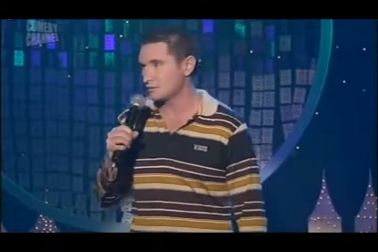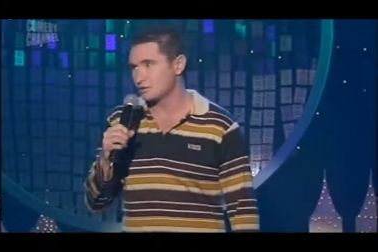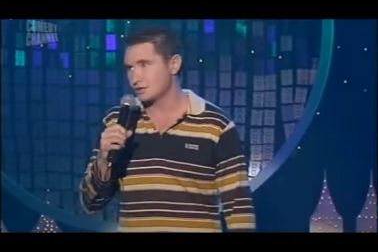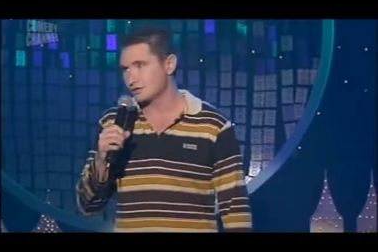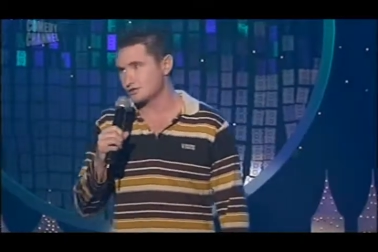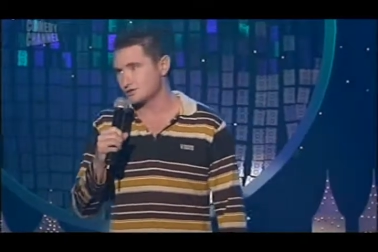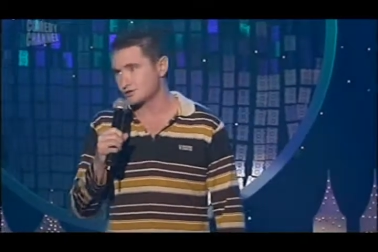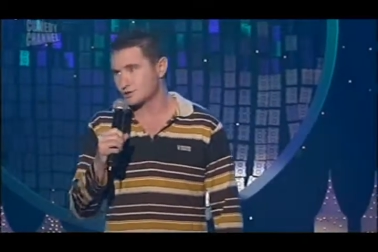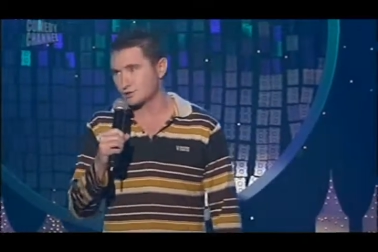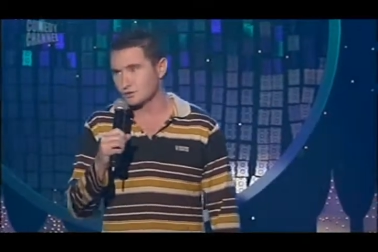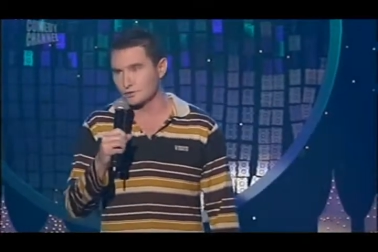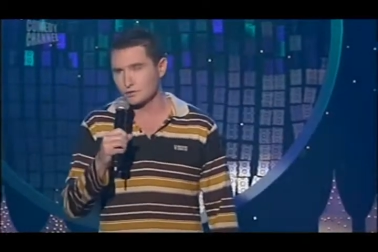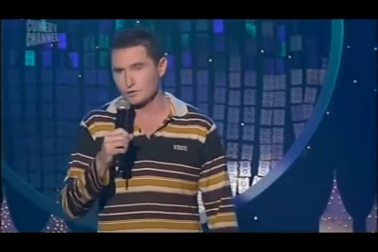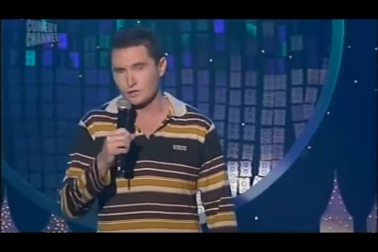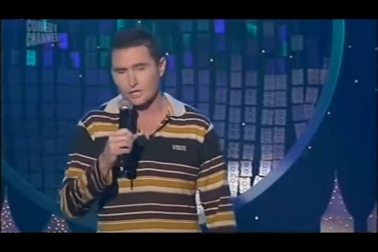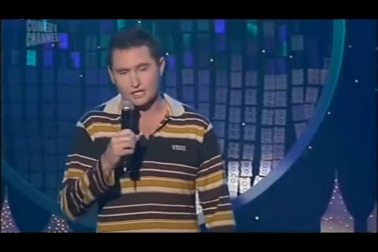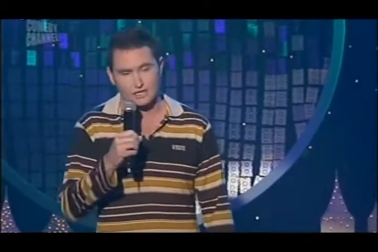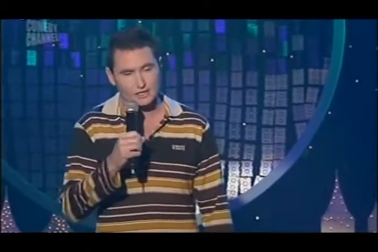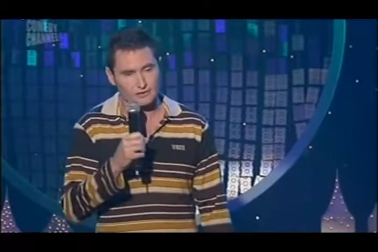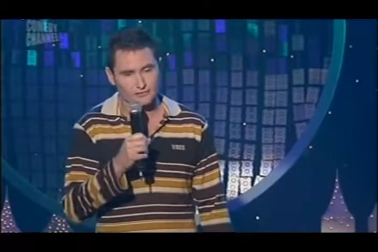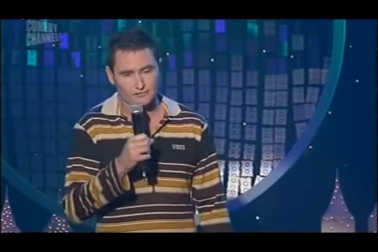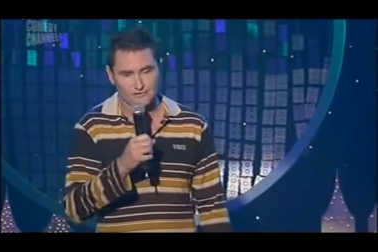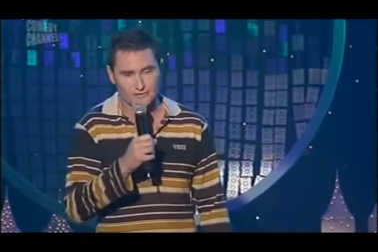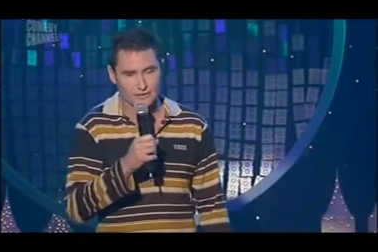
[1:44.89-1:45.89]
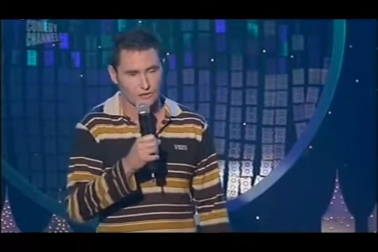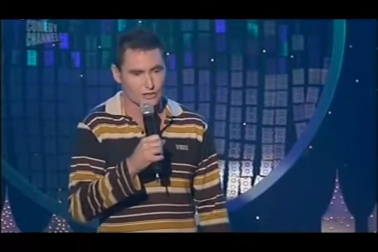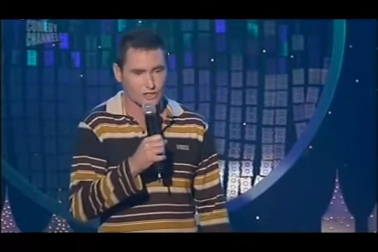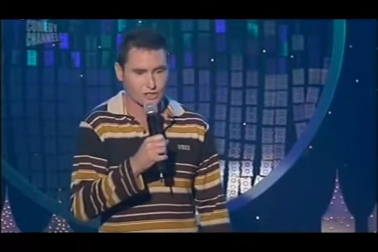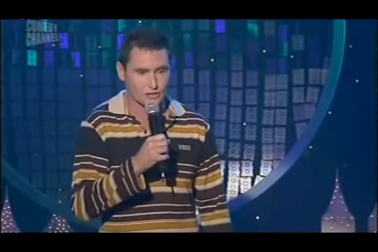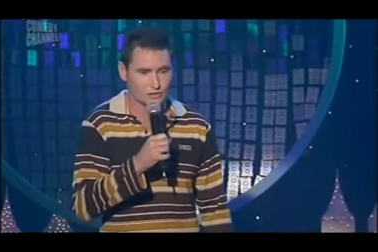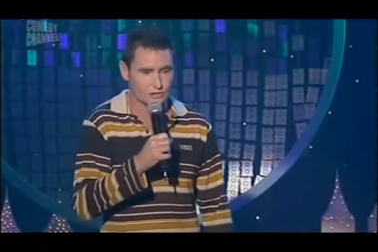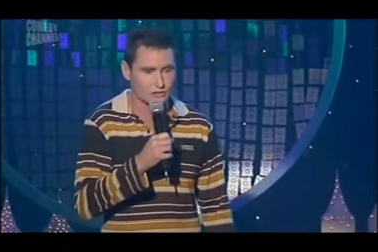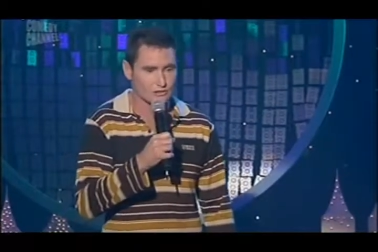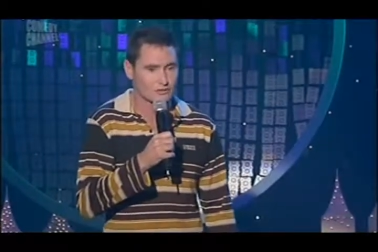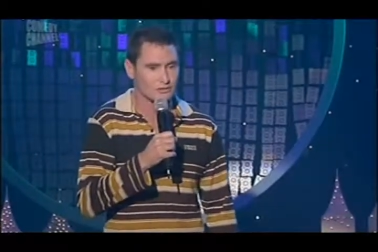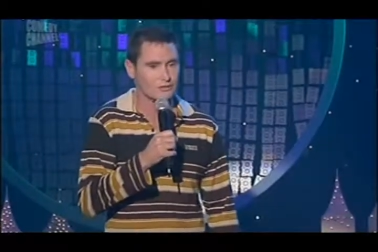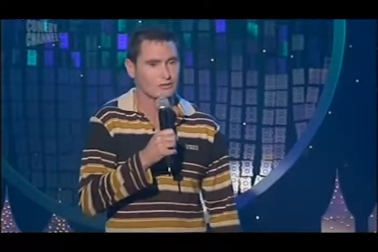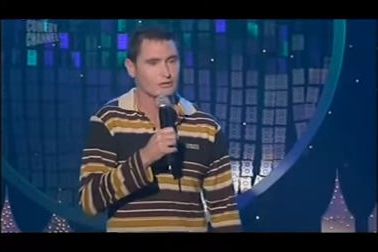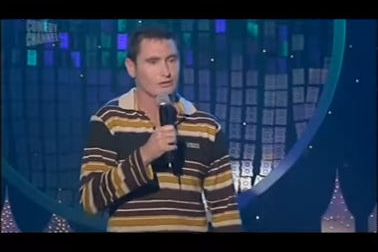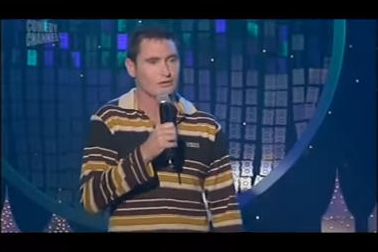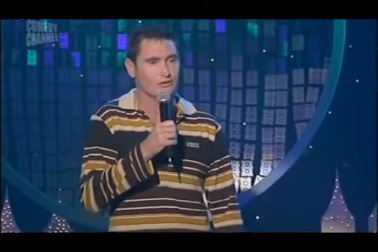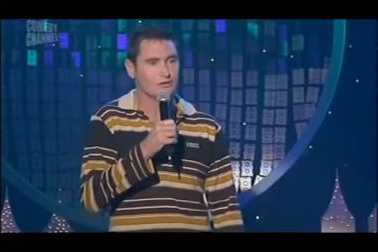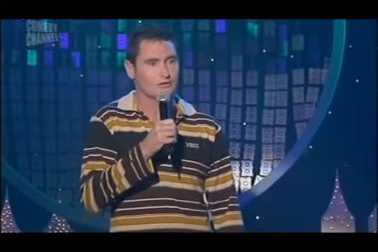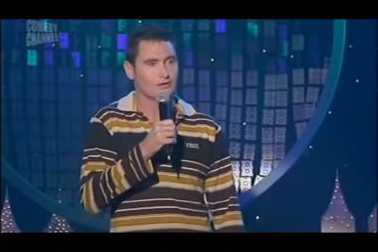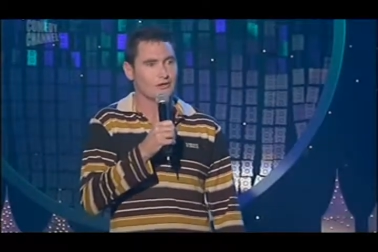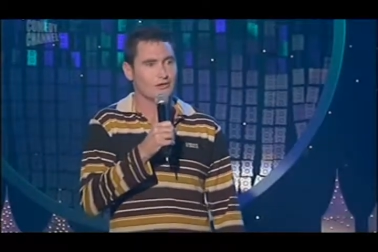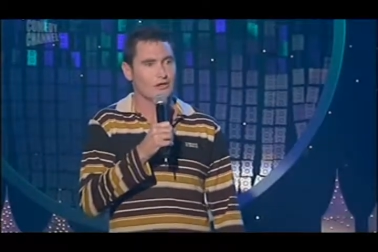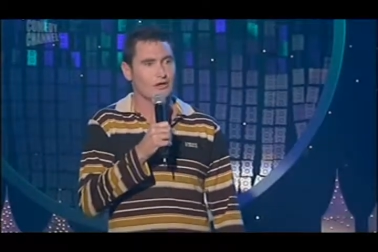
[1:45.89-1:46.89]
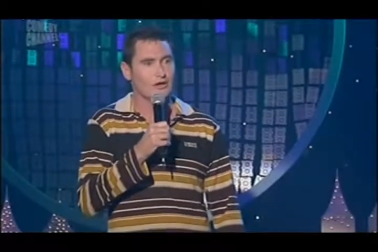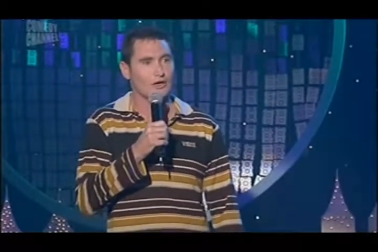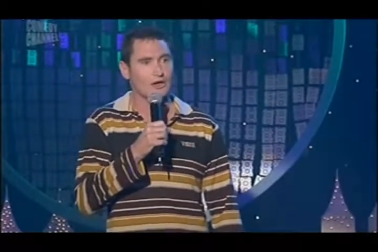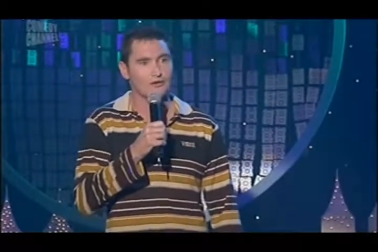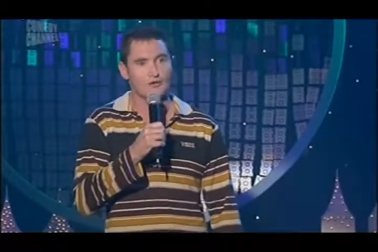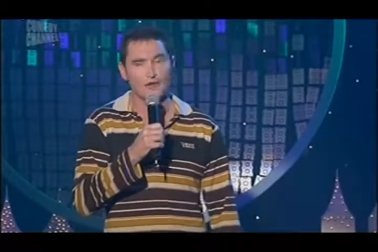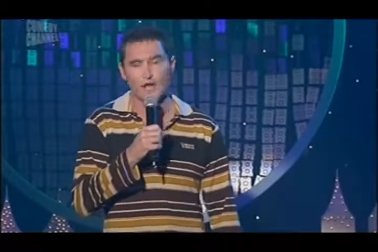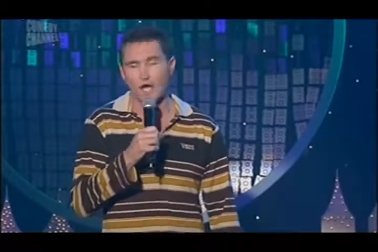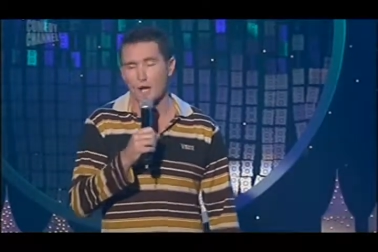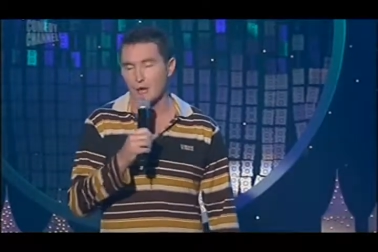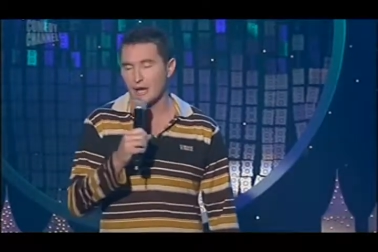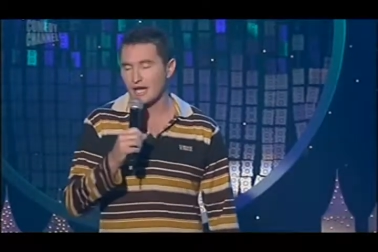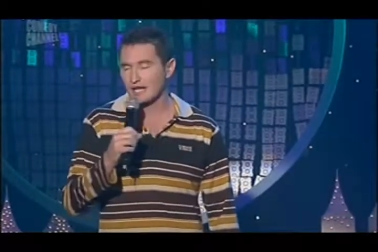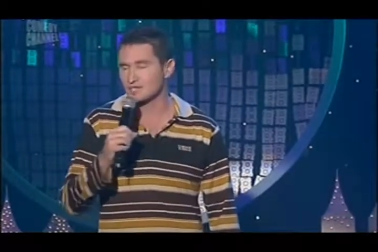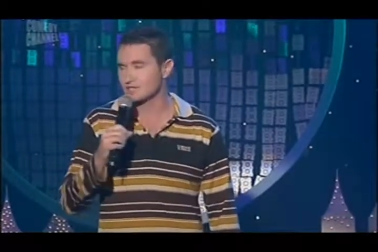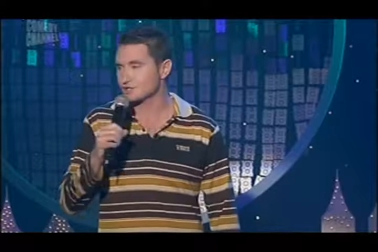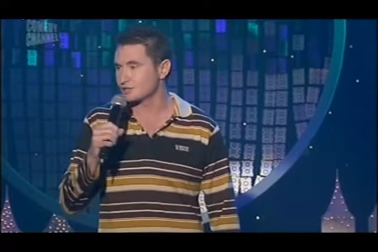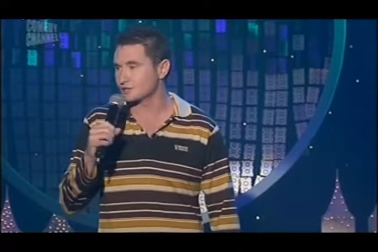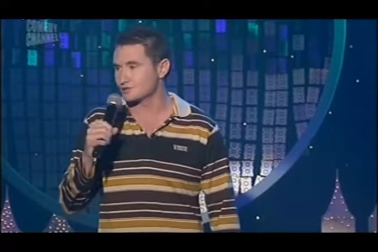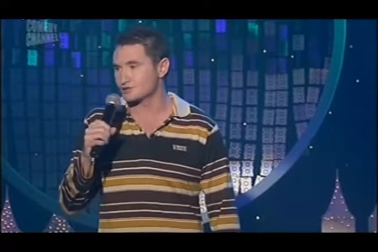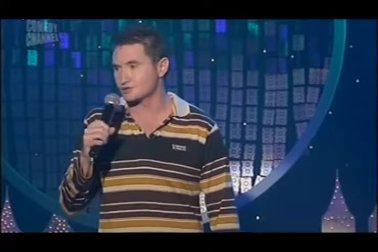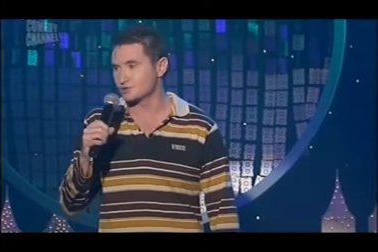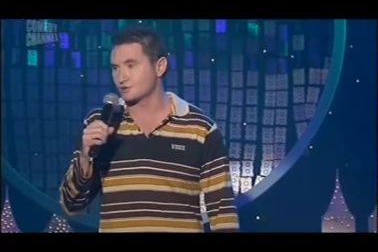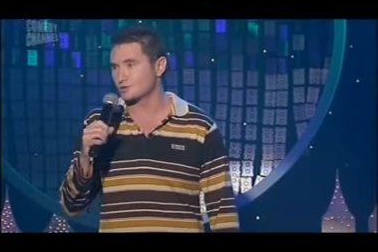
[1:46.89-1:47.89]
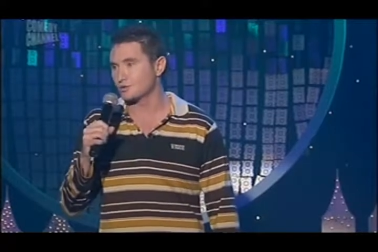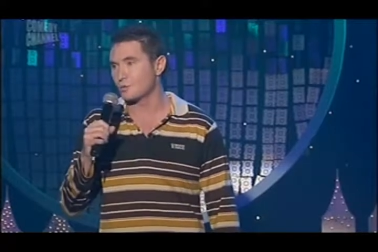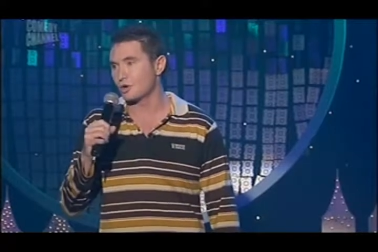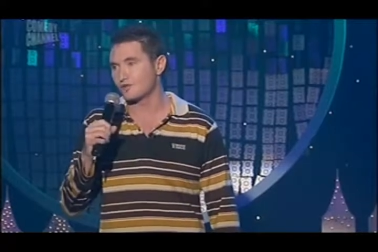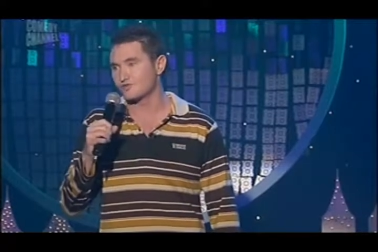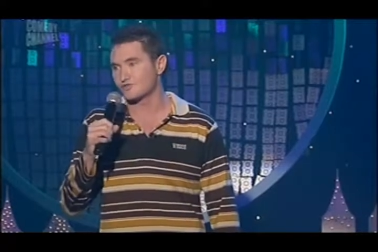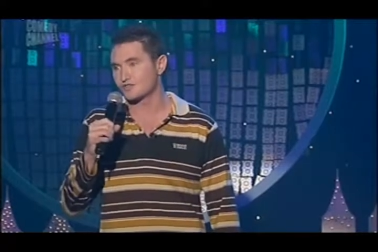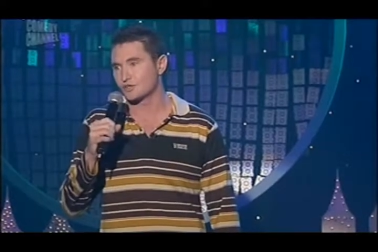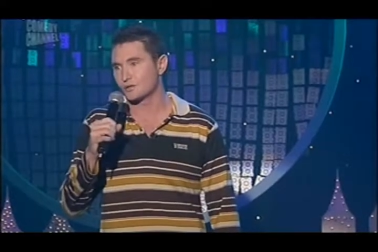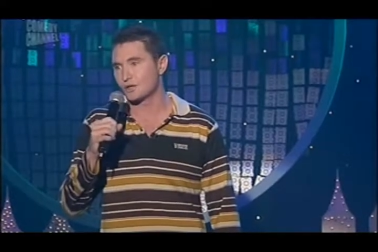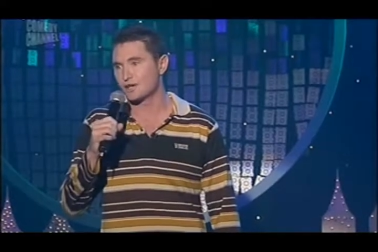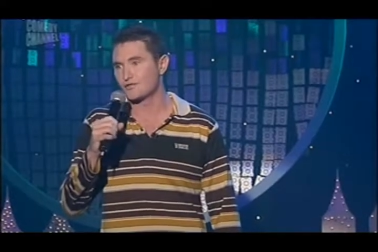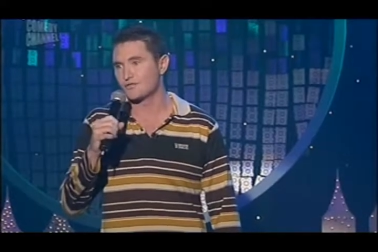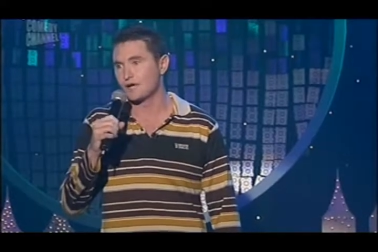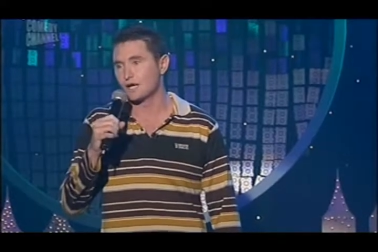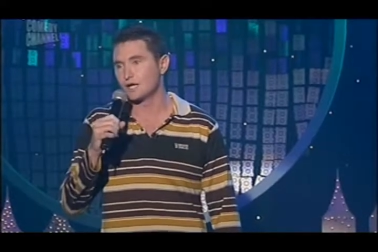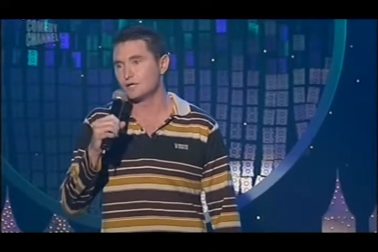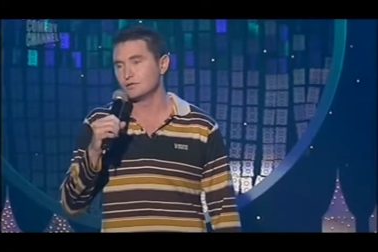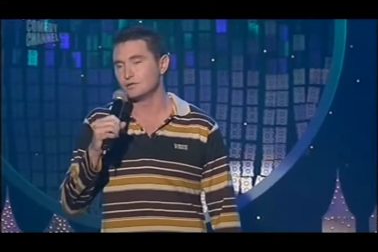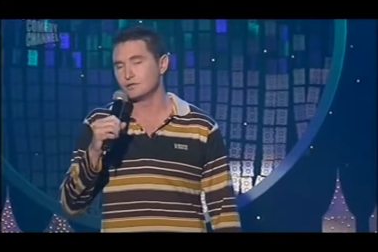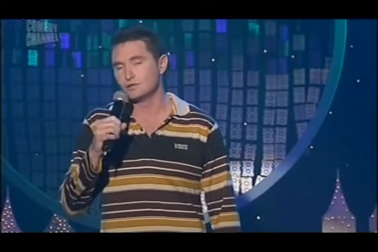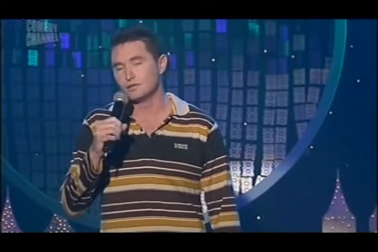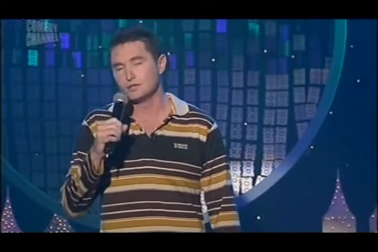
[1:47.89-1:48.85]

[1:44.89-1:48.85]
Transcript: At school, I didn't feel cute. I got no action at school whatsoever.